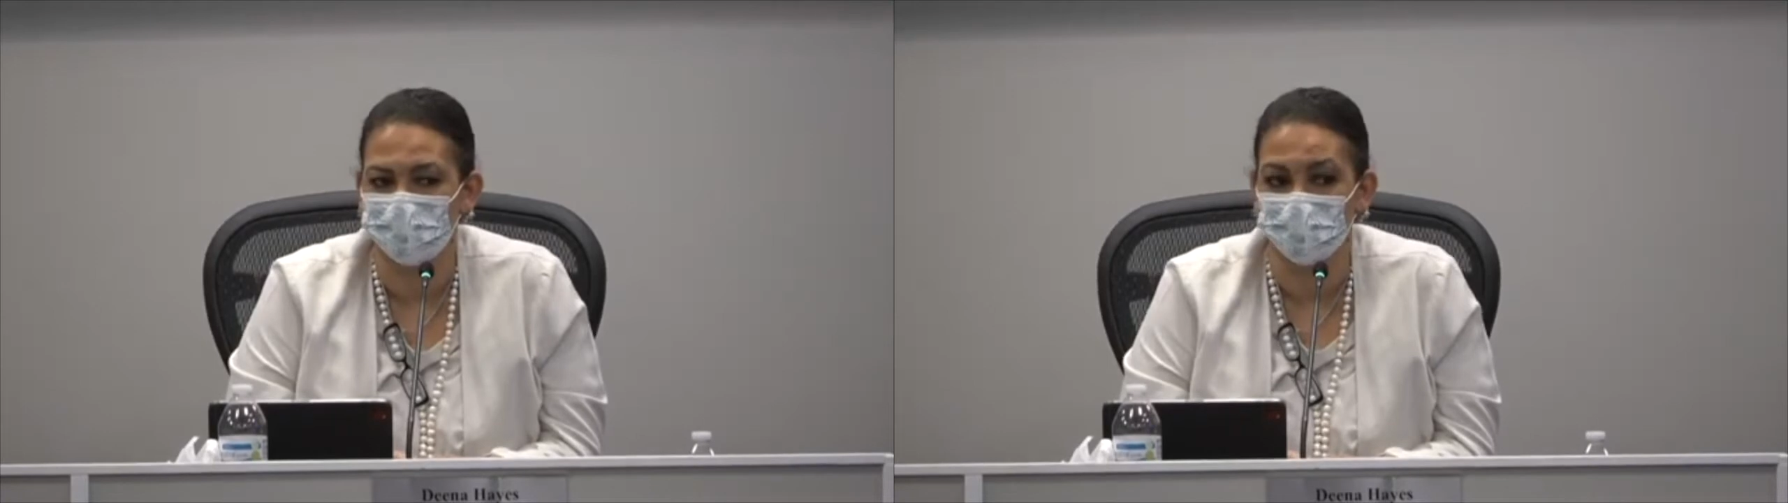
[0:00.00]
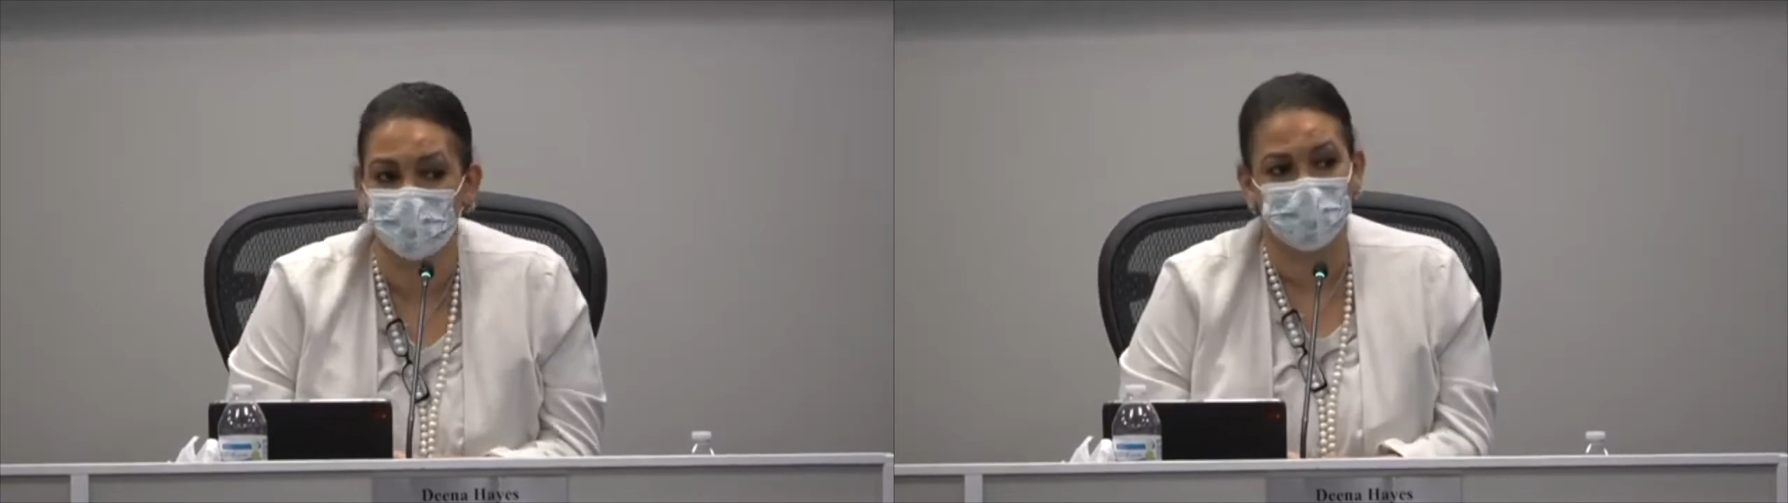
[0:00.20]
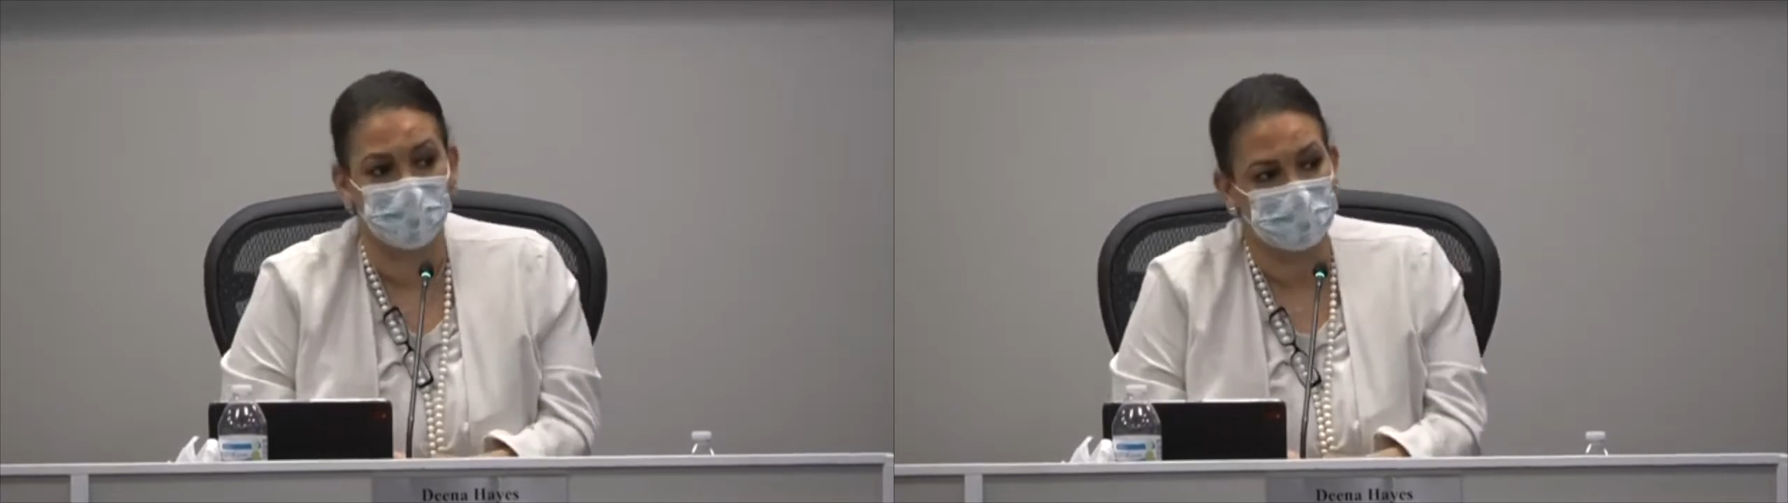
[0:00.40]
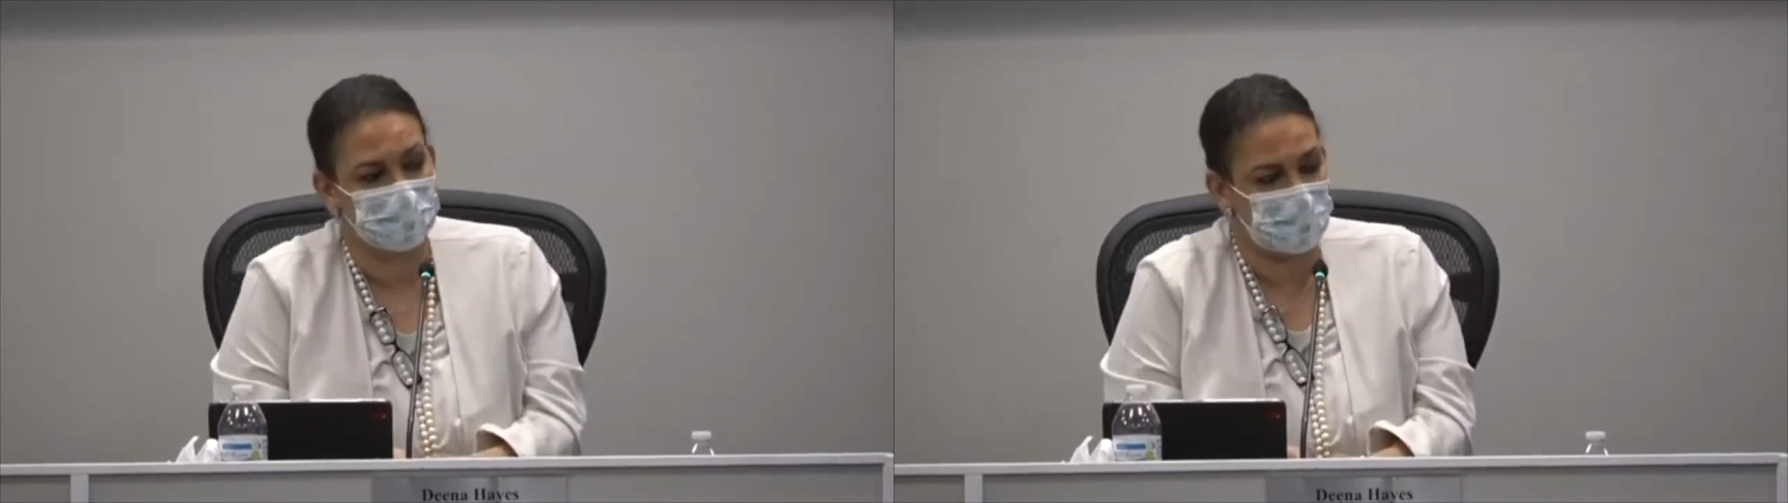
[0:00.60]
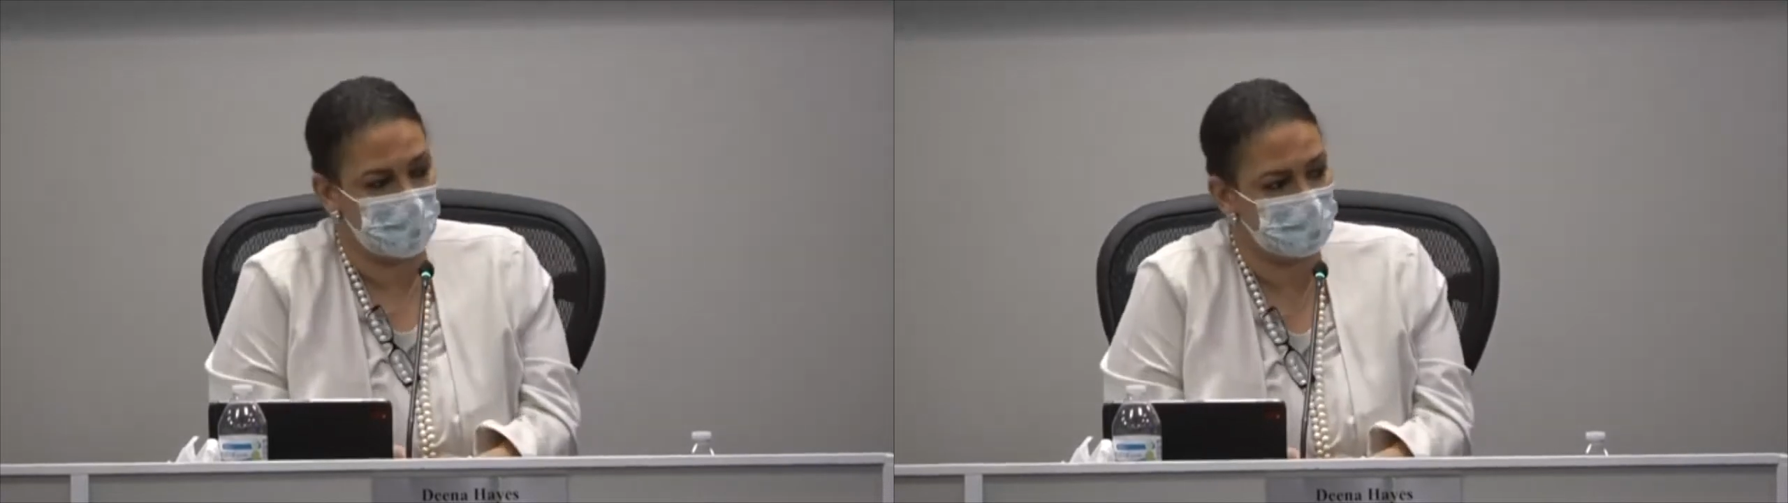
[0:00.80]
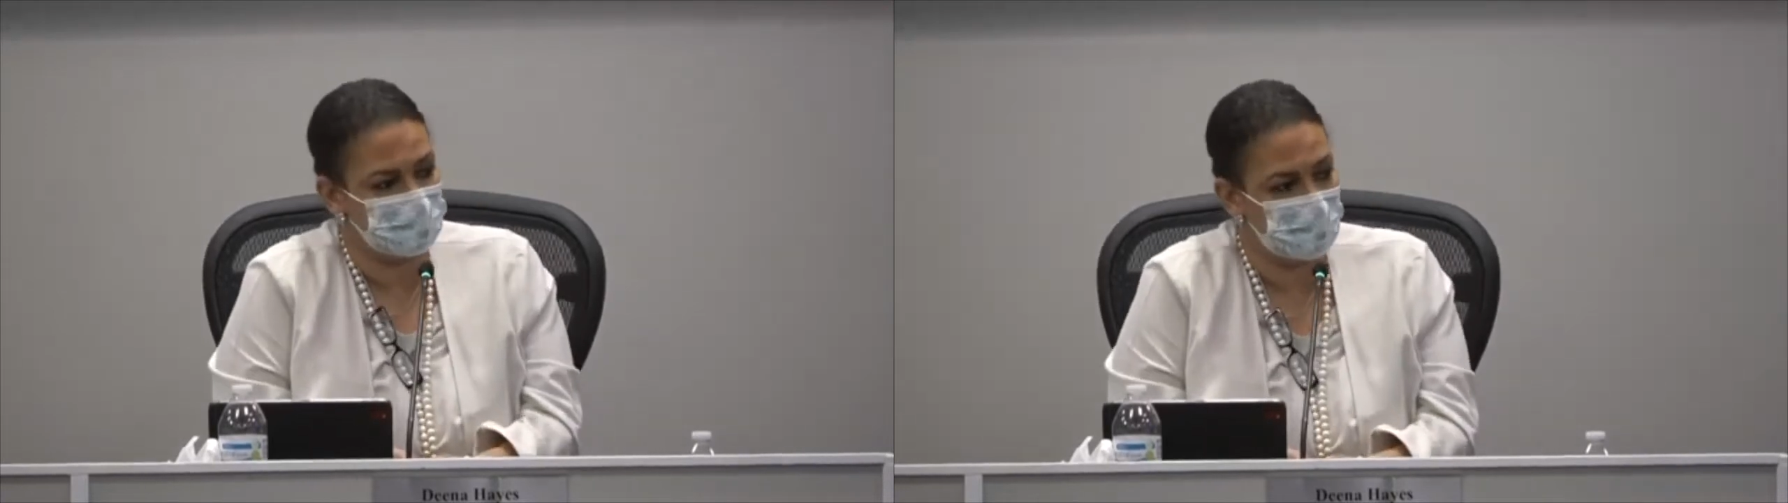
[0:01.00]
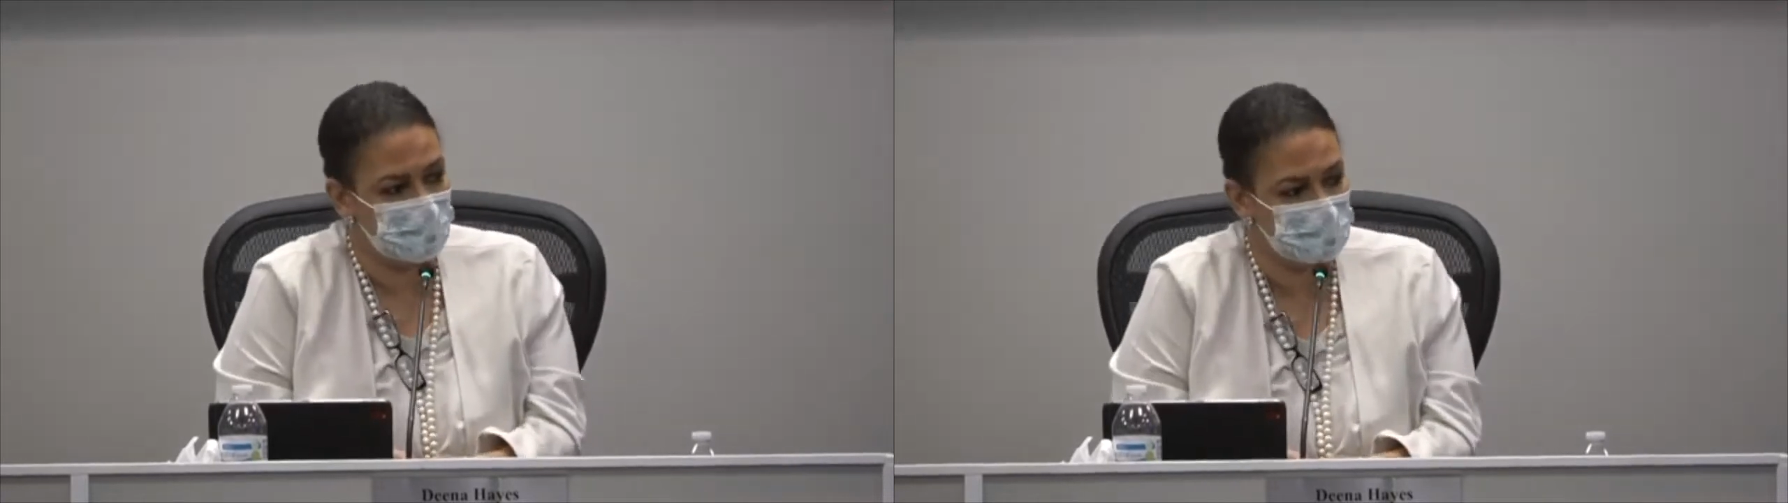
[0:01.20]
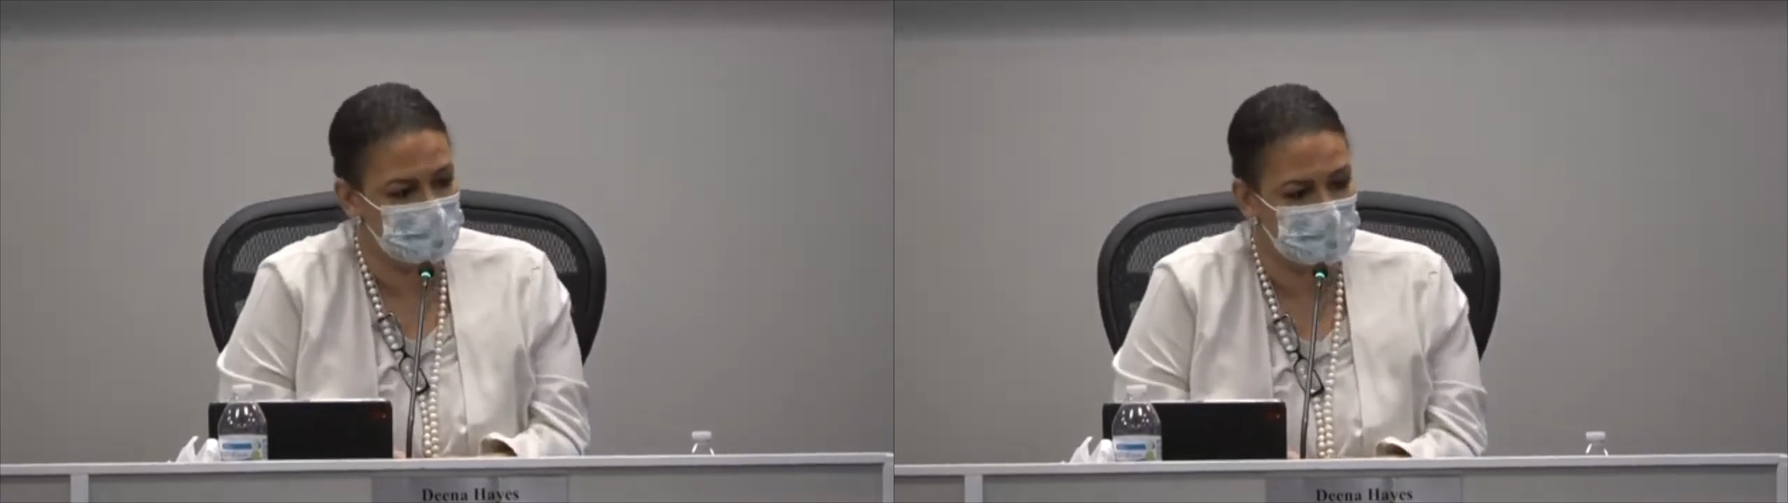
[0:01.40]
critically
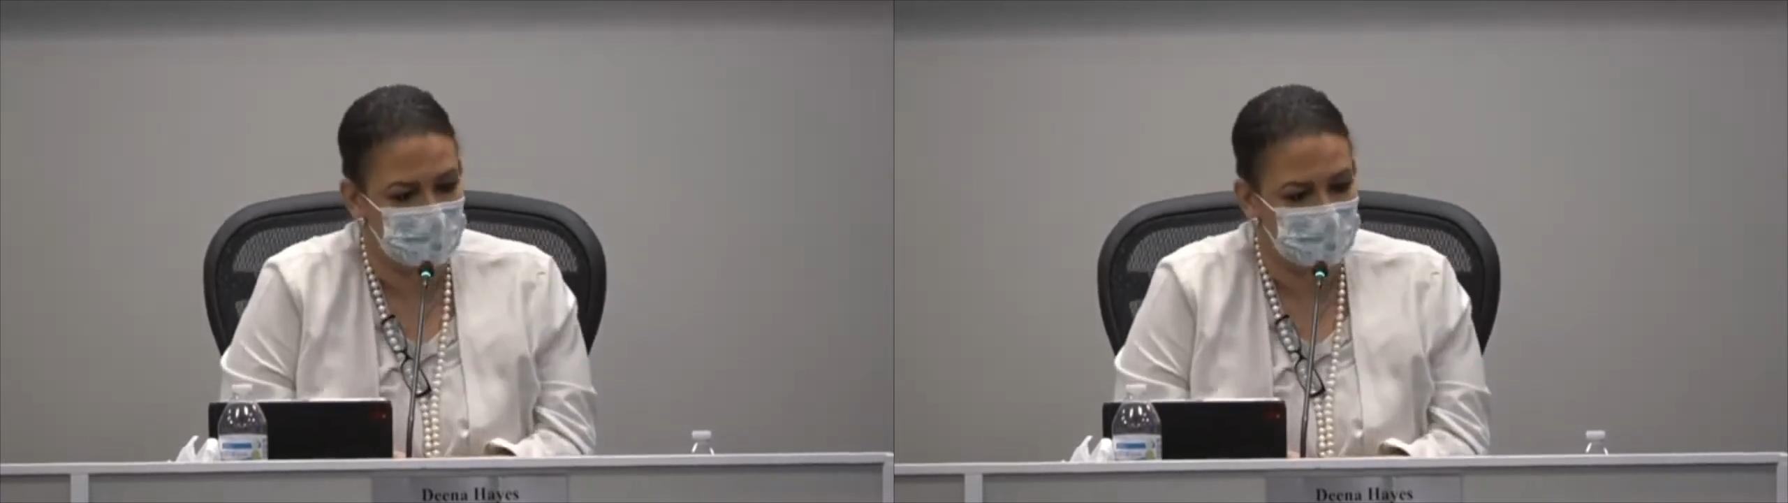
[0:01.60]
analyze